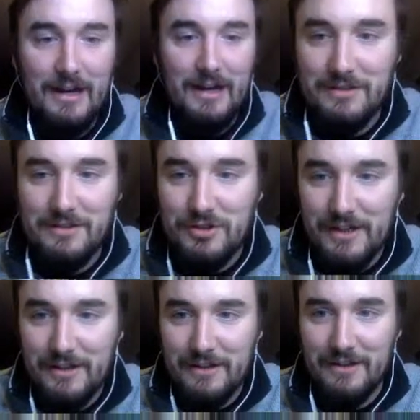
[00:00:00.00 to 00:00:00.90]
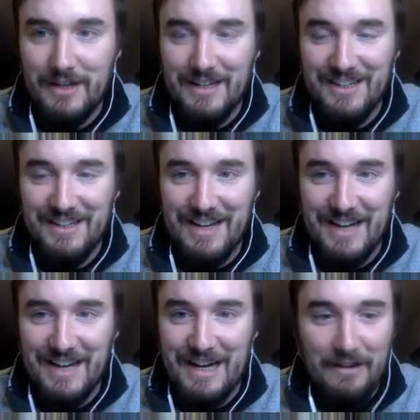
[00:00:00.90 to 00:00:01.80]
to share
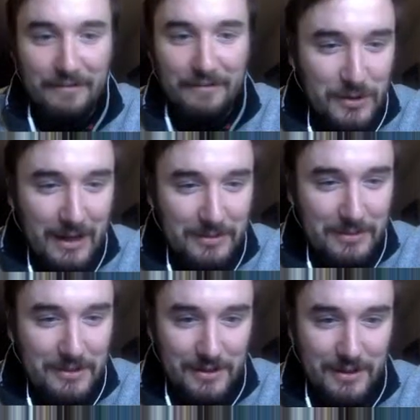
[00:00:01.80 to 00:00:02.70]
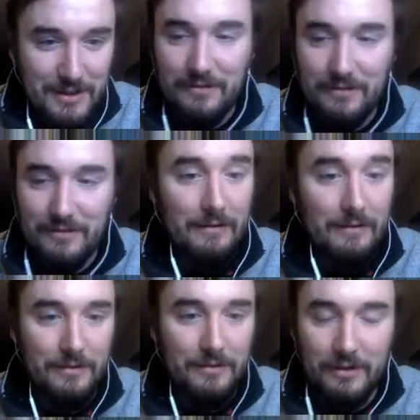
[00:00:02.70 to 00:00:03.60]
in a future competition
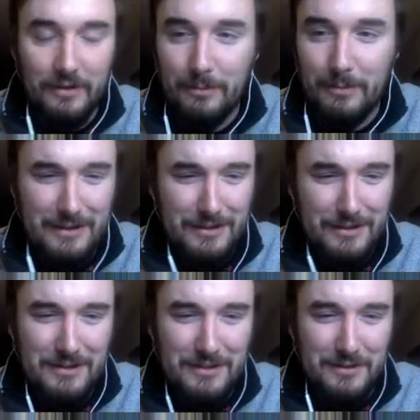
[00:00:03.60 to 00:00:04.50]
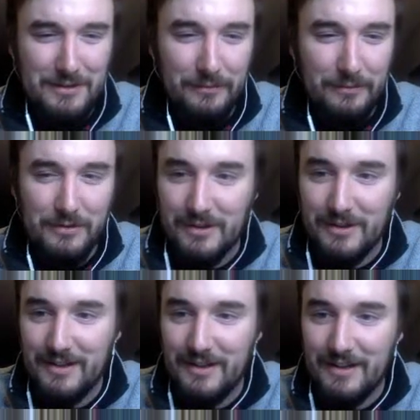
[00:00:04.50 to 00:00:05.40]
for this year, but not too distant
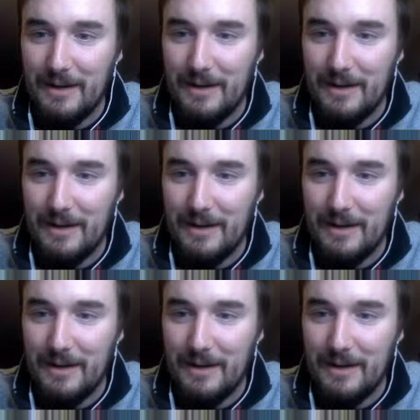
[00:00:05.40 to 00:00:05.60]
future.